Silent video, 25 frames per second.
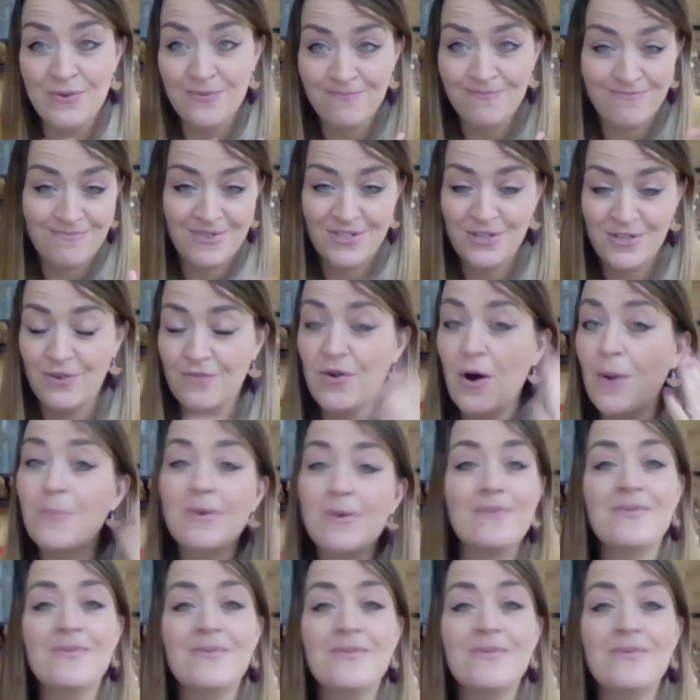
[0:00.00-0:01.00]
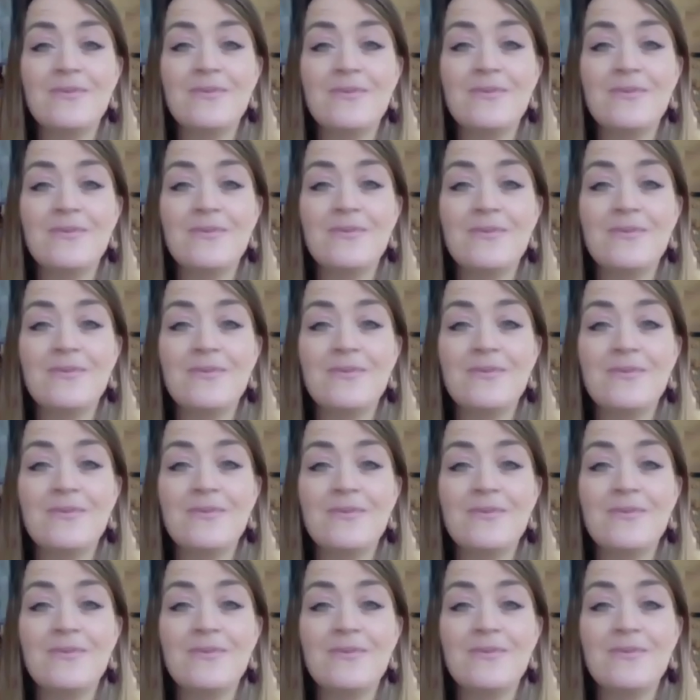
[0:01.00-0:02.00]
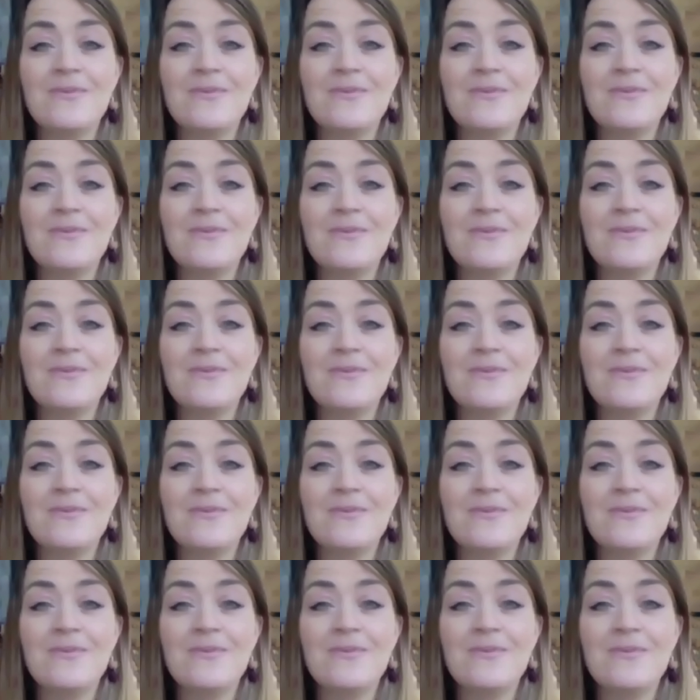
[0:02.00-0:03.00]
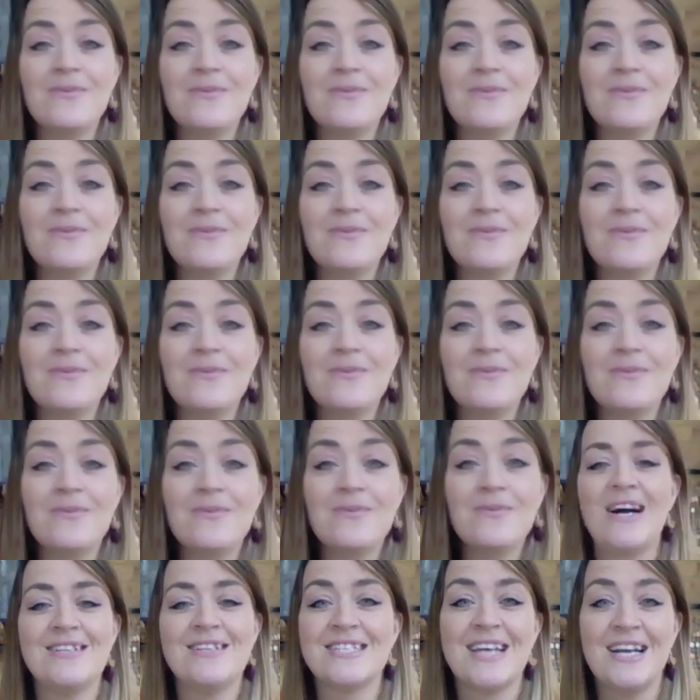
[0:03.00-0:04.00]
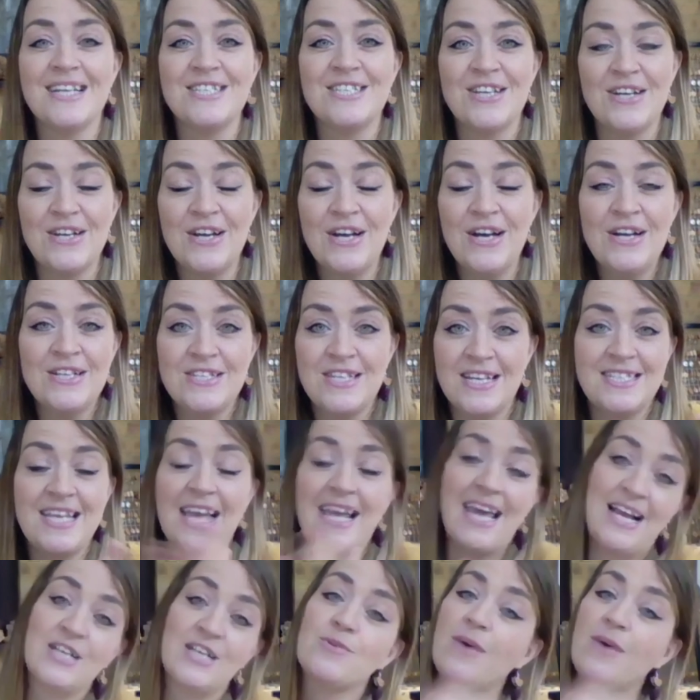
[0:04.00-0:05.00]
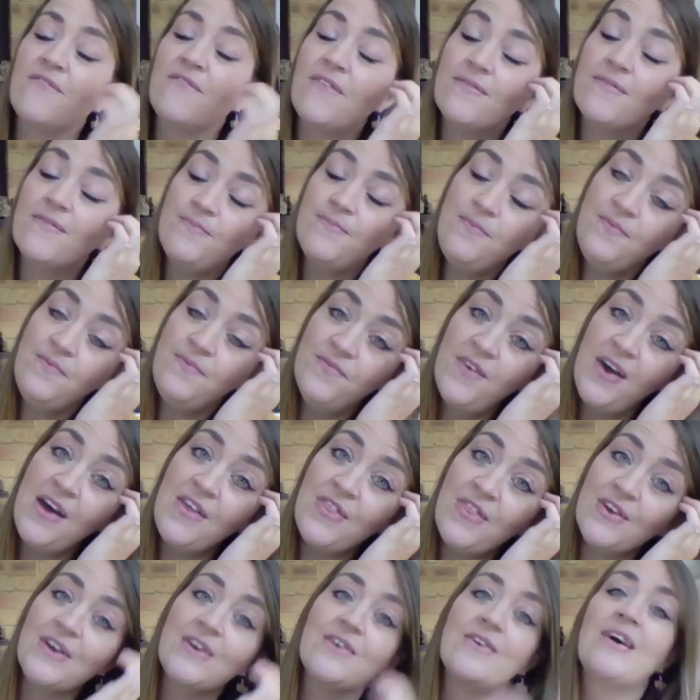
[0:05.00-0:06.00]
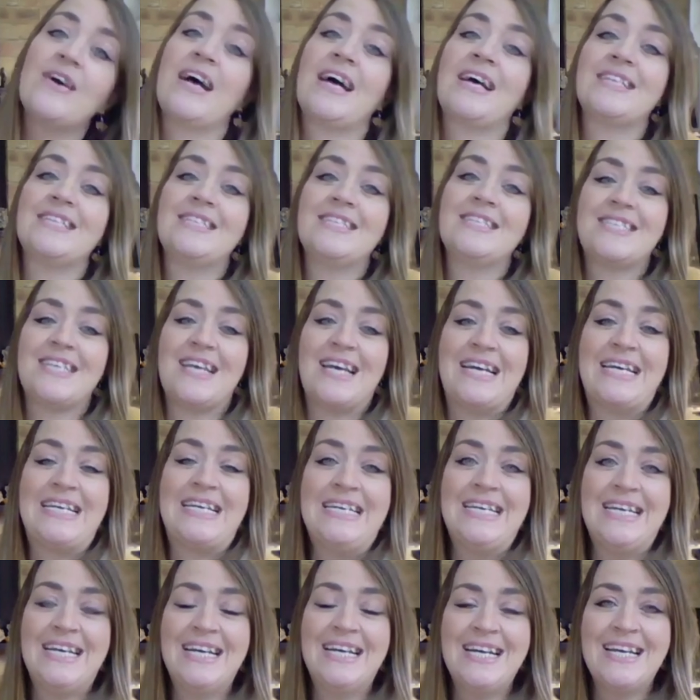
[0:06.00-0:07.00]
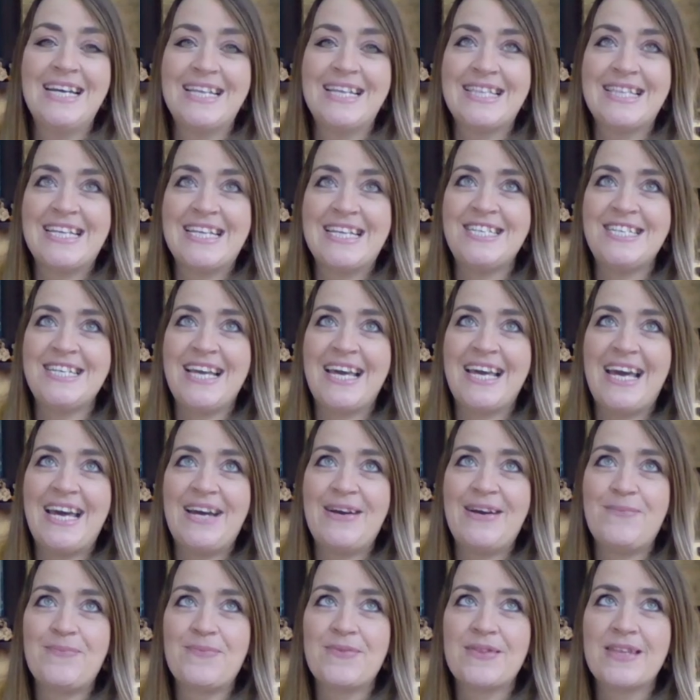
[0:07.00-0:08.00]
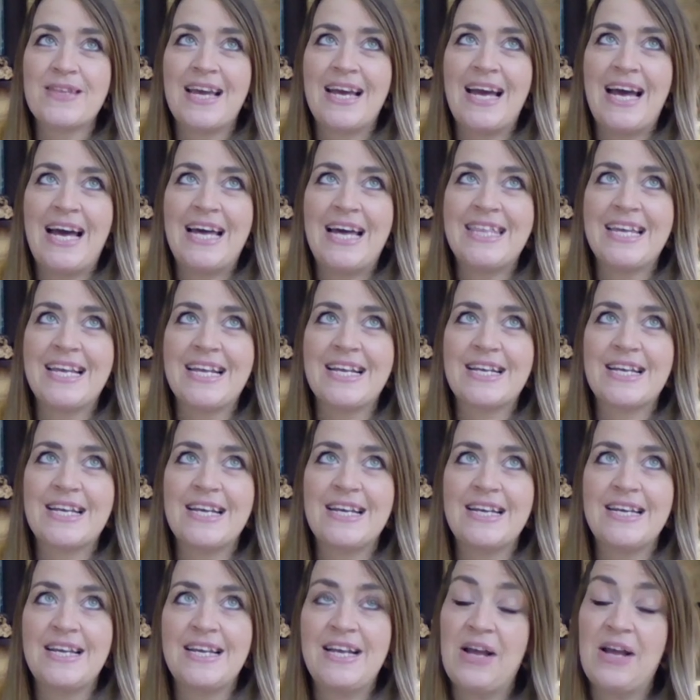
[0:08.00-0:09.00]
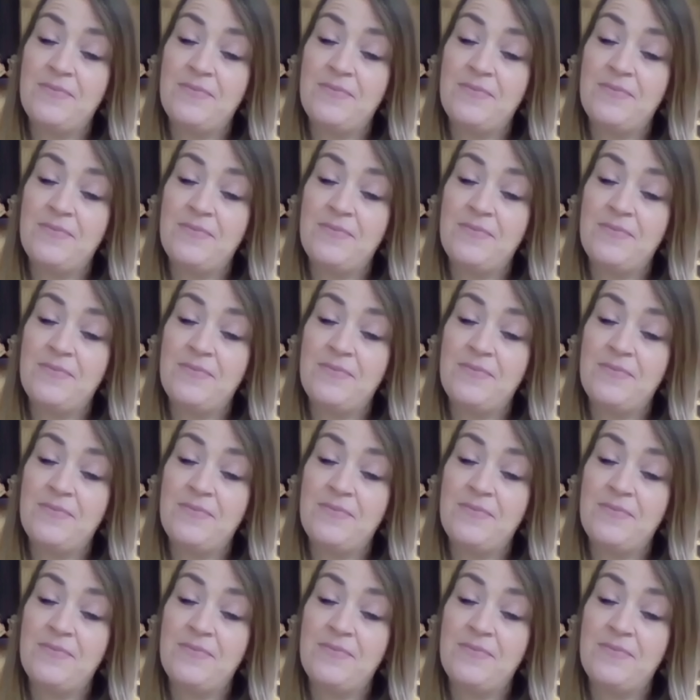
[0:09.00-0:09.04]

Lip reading: had a few sort of compliments on them. So kind of decided to take it a little bit further. And this year, I think,